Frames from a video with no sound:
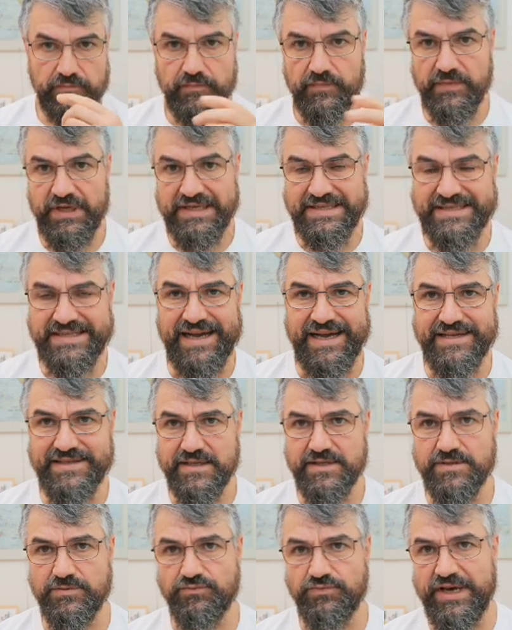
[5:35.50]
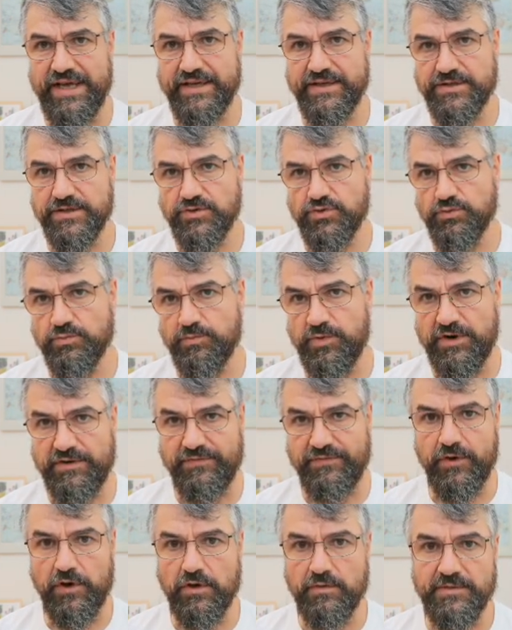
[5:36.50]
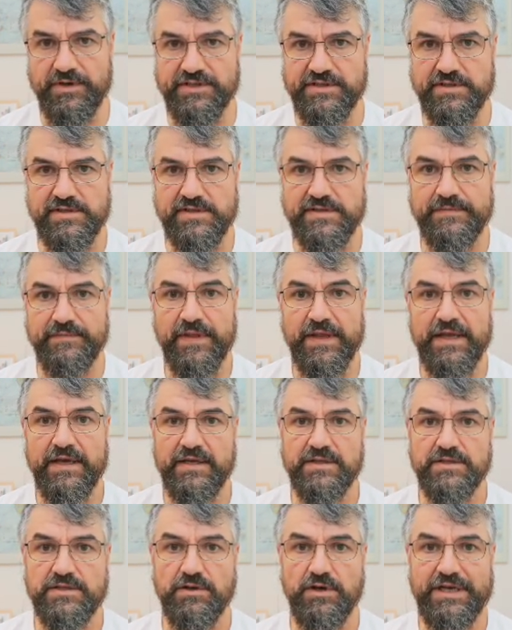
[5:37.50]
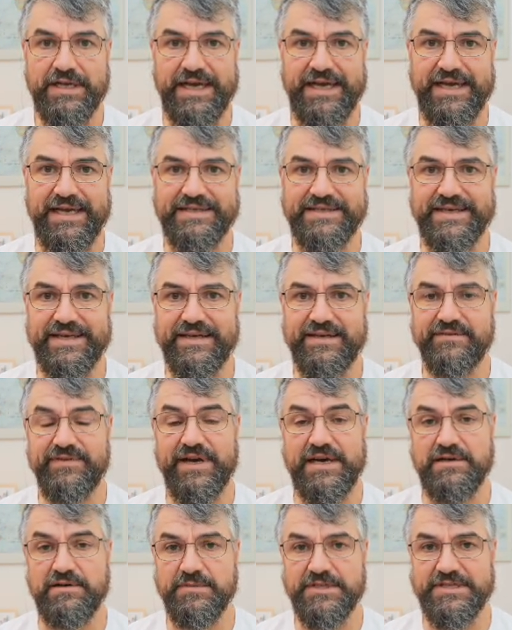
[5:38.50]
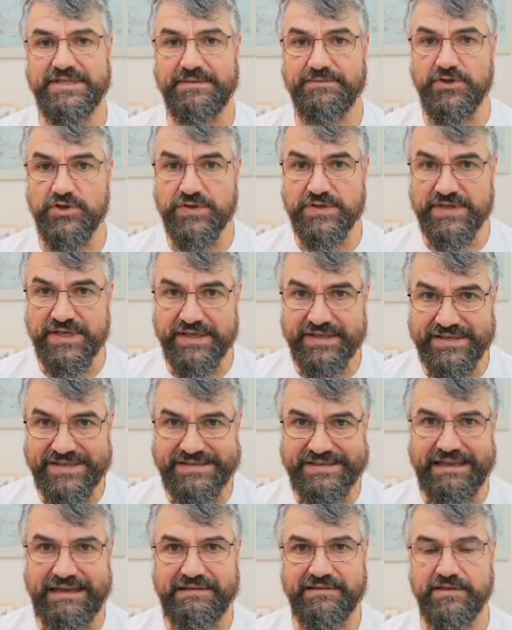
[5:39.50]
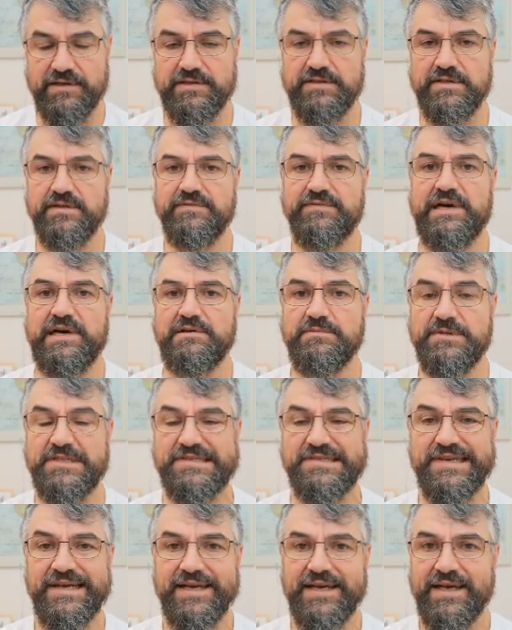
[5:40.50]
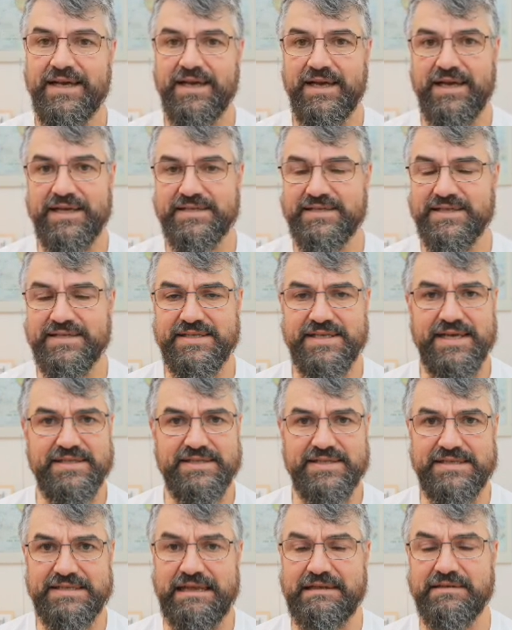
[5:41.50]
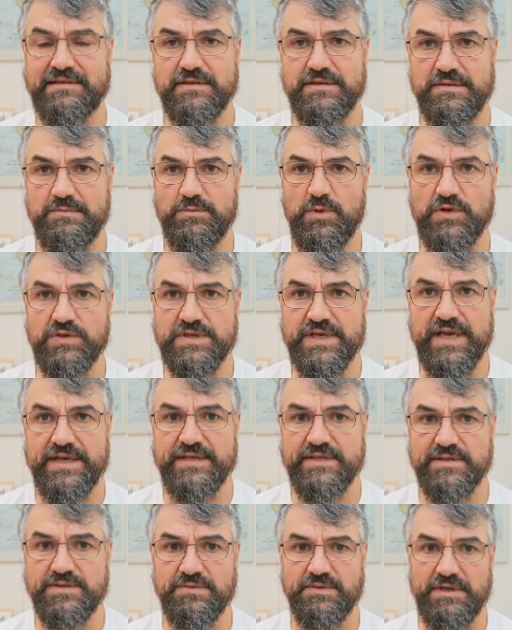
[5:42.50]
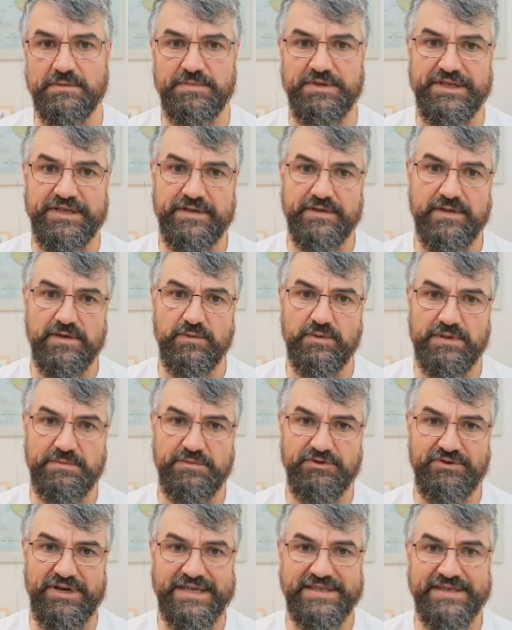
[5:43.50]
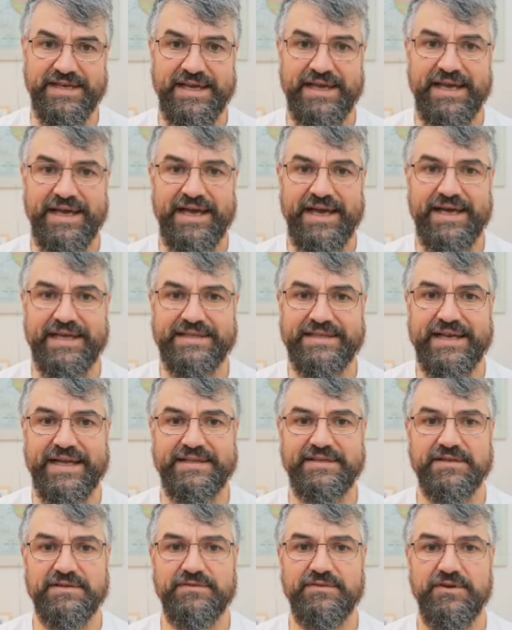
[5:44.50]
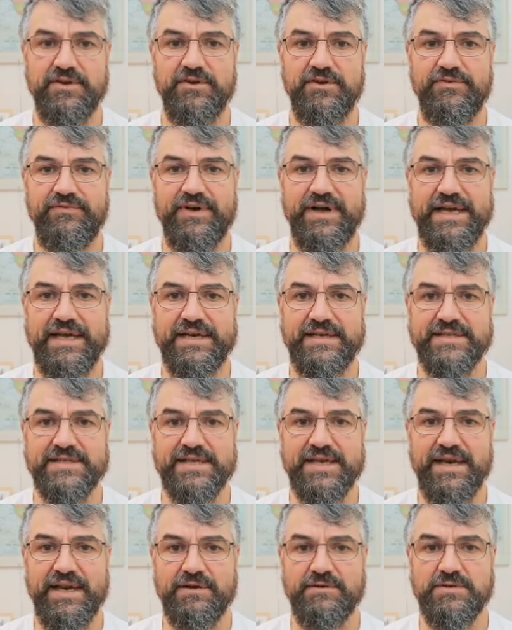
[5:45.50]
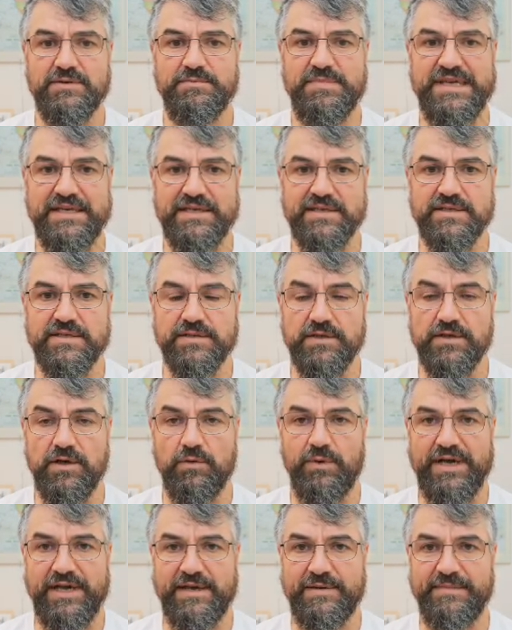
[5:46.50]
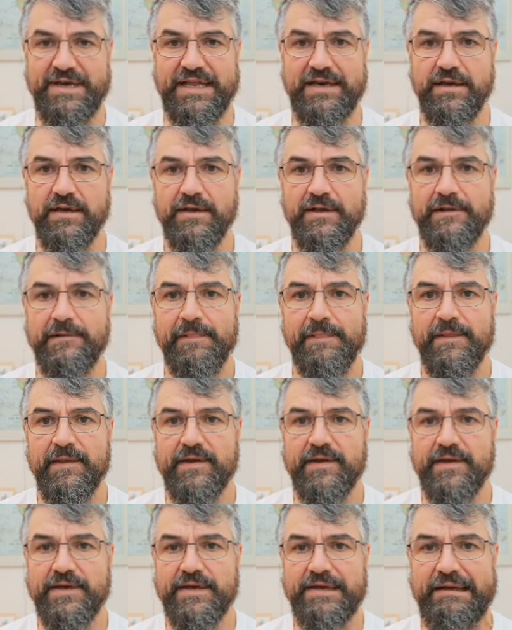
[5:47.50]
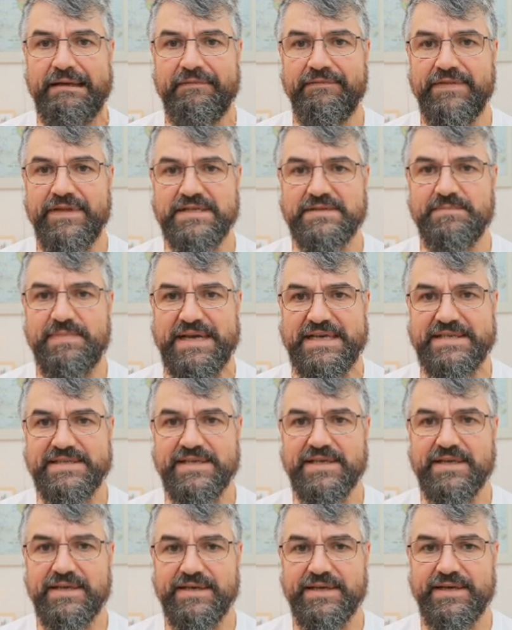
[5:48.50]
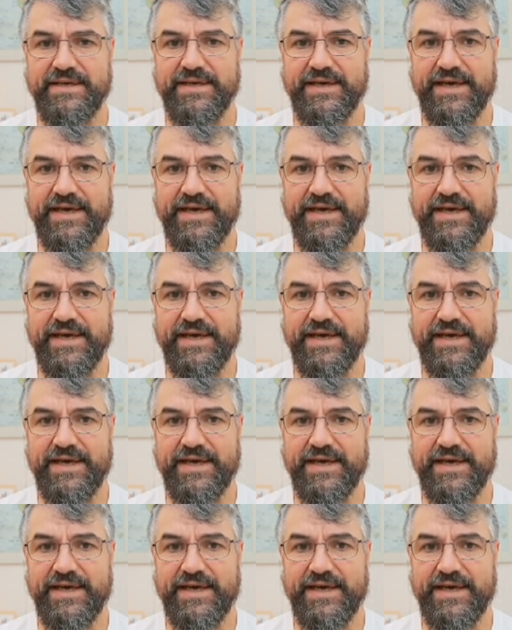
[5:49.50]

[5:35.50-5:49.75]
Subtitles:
sizes related to performance, and so on, and the environment. I'm using standard environment. As I said, standard in most cases will be right. And another file is Cloud Build YML. This basically